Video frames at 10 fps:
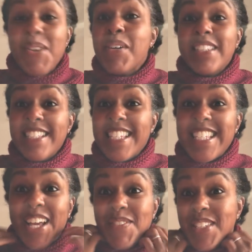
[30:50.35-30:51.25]
you know what? This
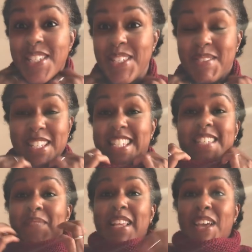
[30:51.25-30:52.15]
is life. This is this
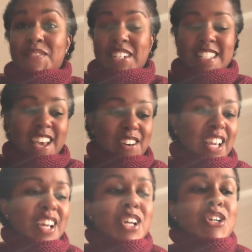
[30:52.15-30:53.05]
is my life on a
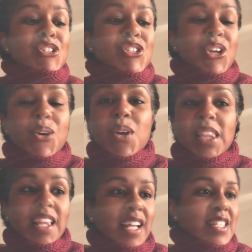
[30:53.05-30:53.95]
Saturday. So
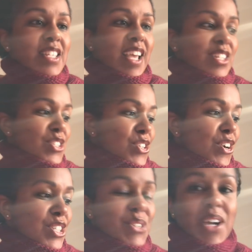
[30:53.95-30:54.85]
let's get
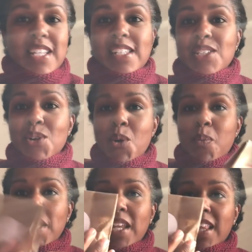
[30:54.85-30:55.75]
started, you guys. Let's
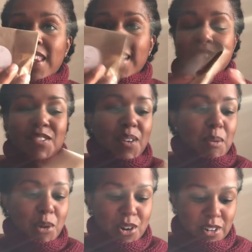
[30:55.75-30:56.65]
open Legacy
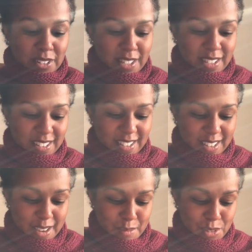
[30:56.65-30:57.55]
Fiber Arts
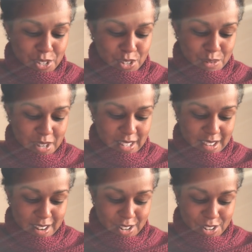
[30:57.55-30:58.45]
I'm so
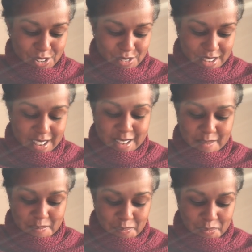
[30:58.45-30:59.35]
excited to do
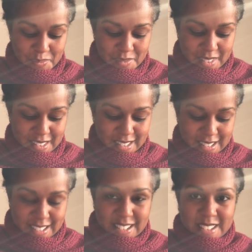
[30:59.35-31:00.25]
that.
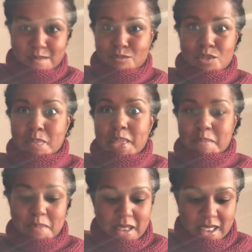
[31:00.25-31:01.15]
I'm ripping
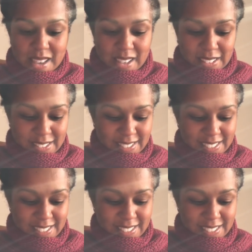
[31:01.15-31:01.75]
the bag.